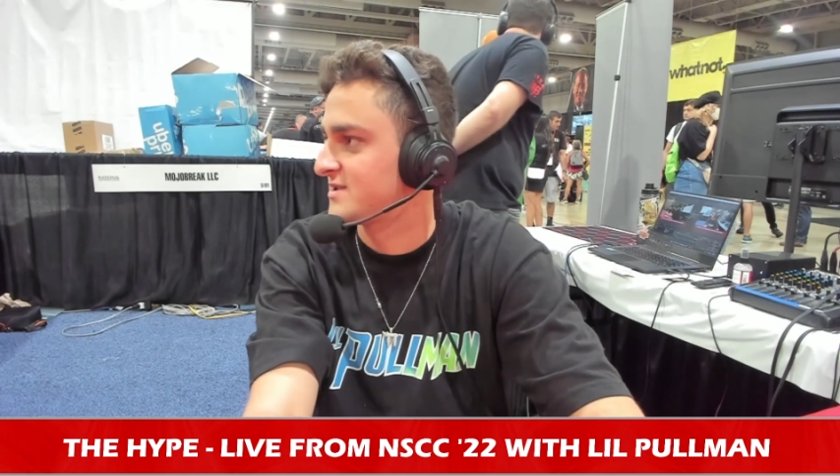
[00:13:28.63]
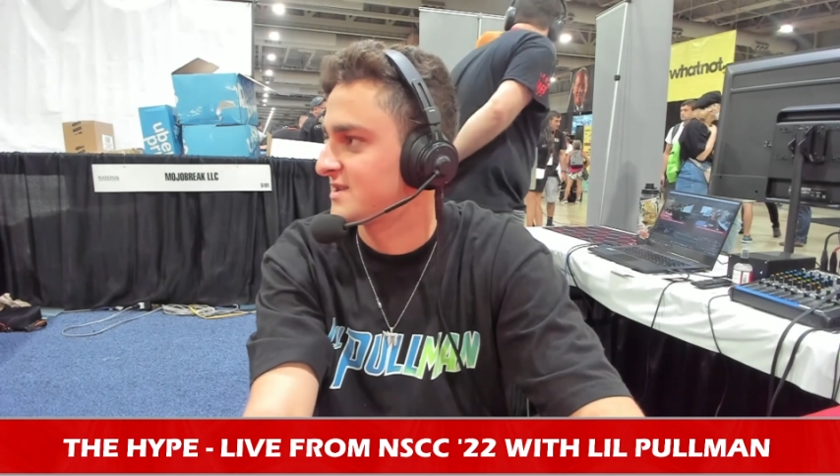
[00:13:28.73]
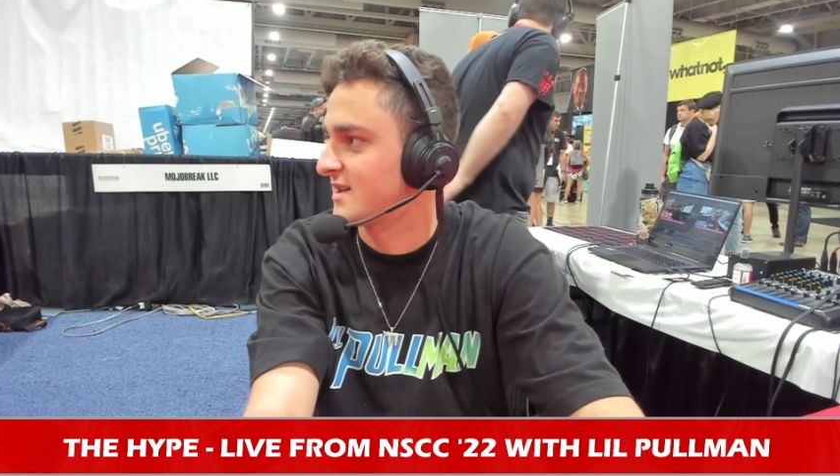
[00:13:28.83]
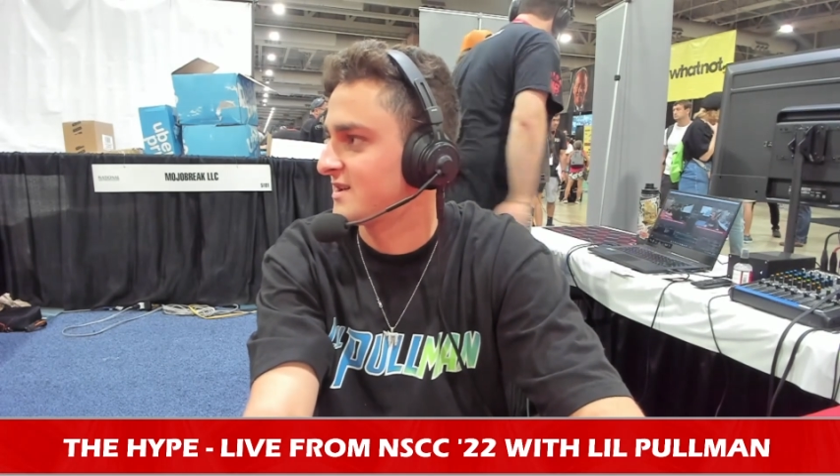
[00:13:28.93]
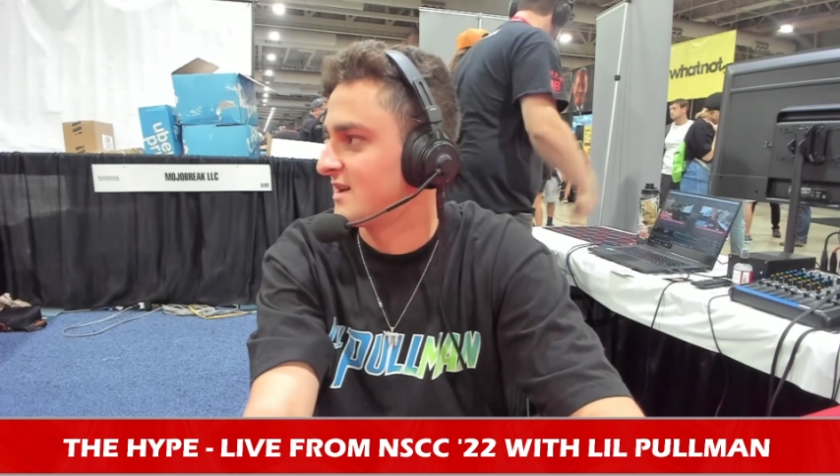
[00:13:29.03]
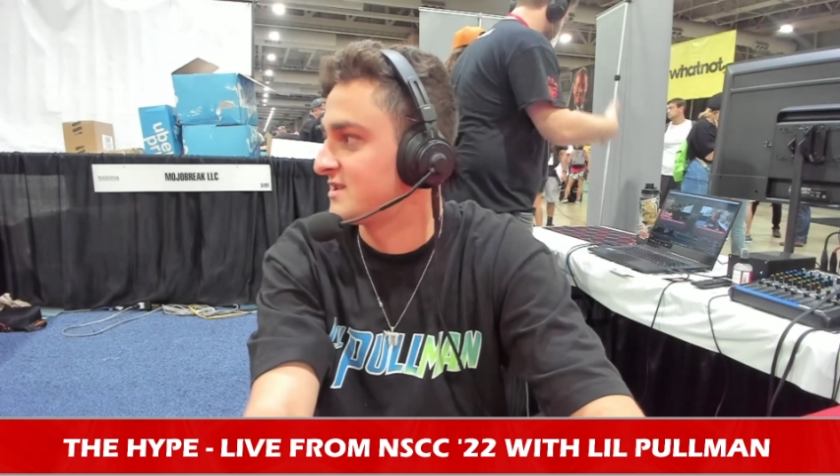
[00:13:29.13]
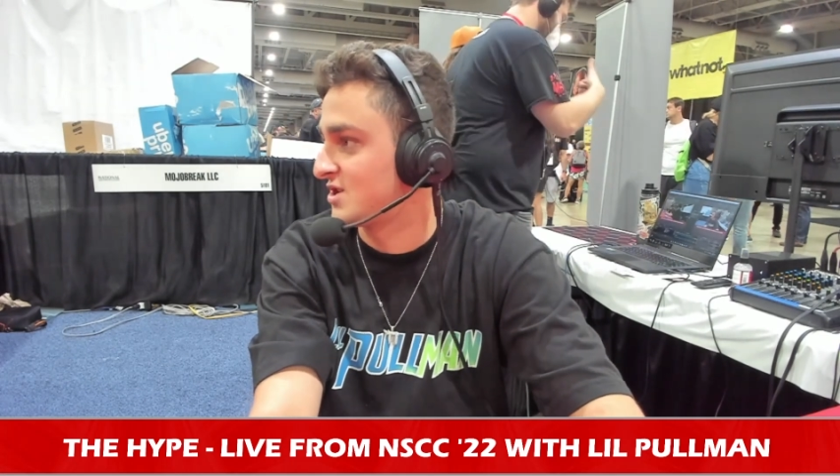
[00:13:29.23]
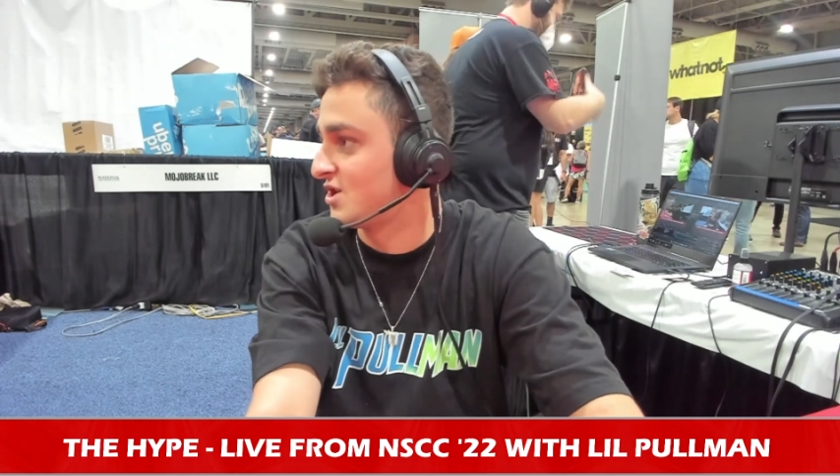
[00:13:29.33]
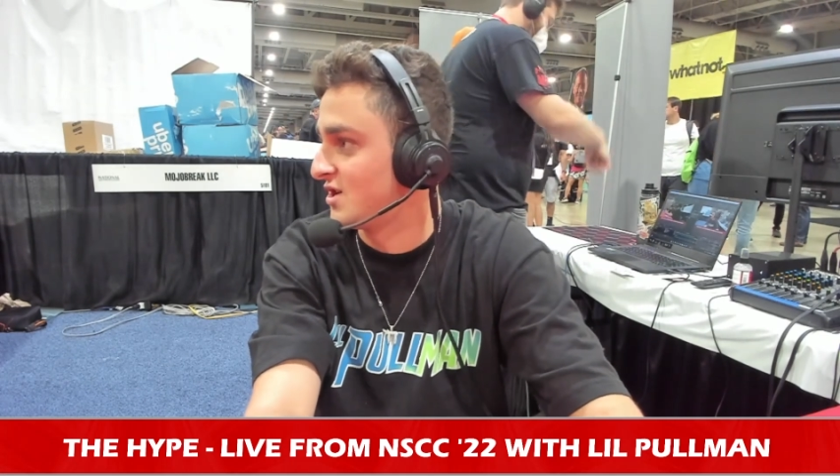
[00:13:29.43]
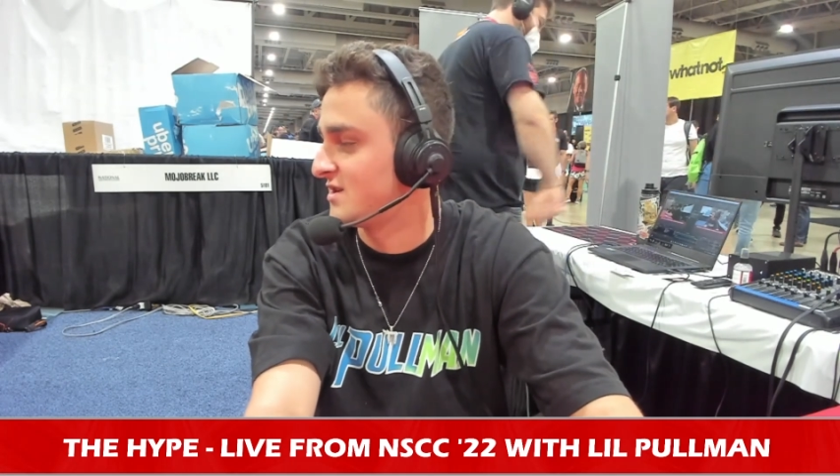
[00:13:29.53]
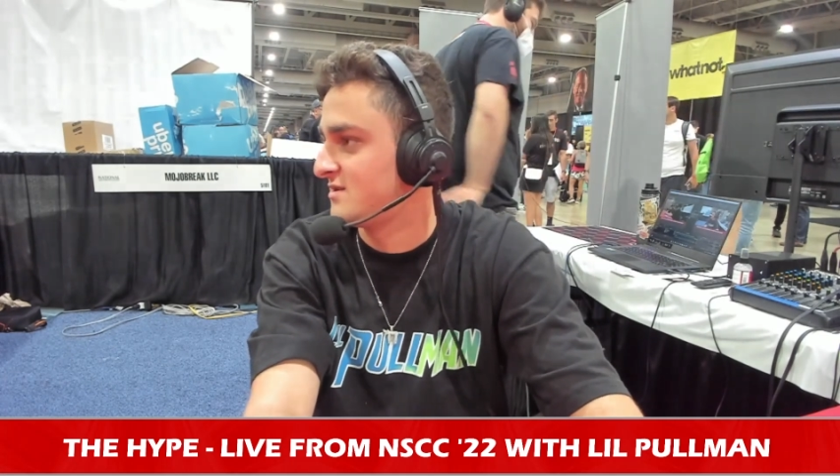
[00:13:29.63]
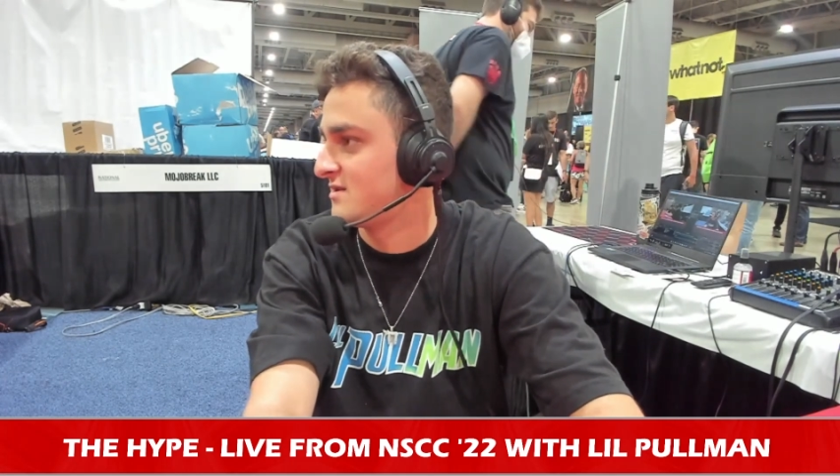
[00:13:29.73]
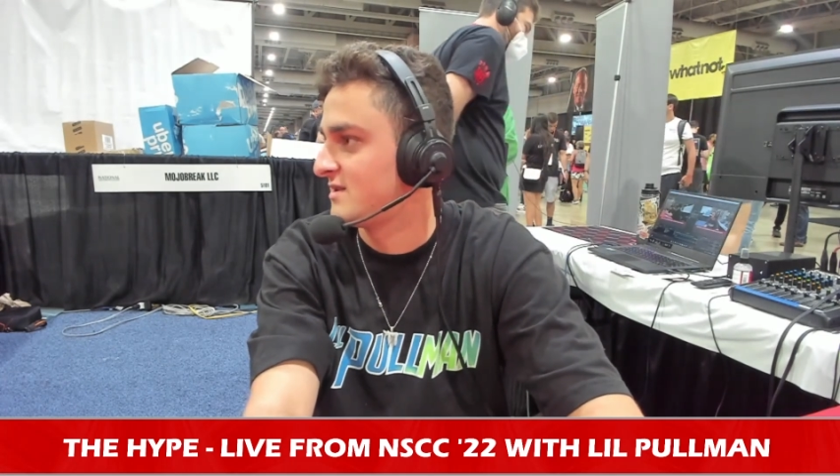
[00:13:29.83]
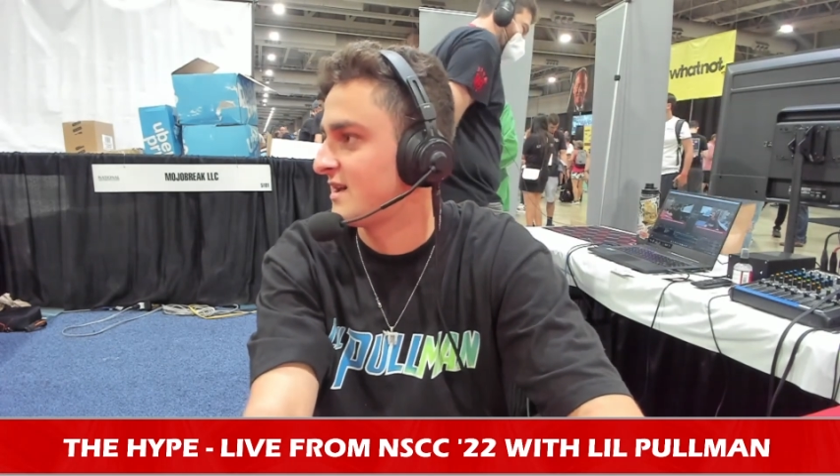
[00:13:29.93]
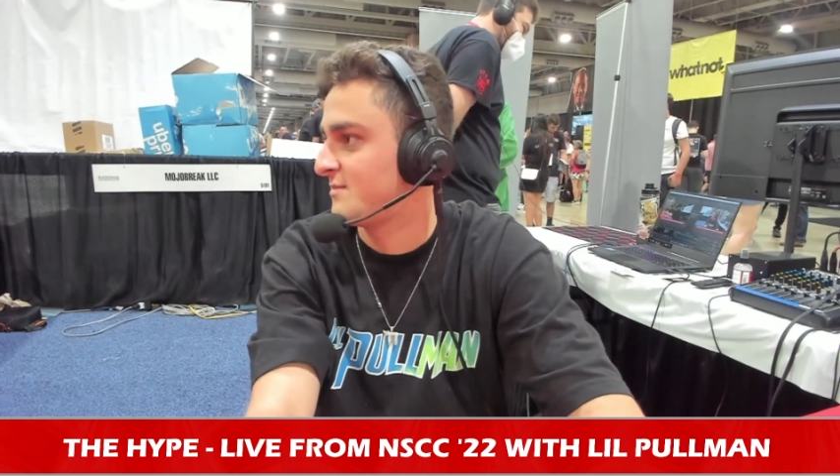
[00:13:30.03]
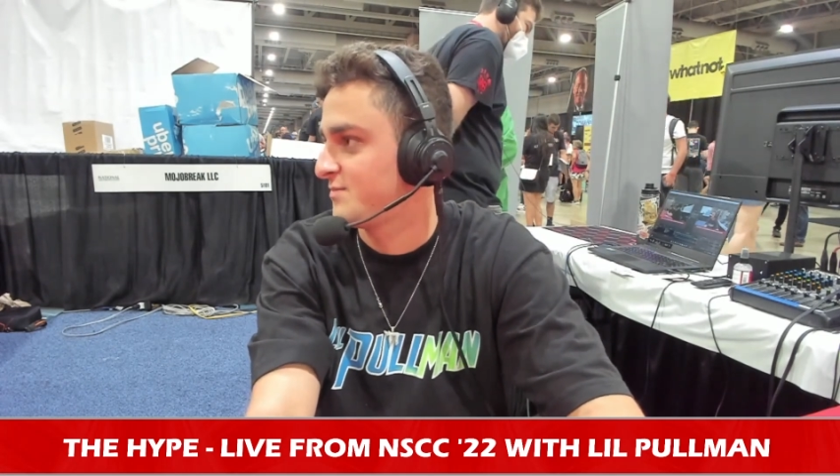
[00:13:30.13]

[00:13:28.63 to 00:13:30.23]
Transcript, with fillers: it's like it's good that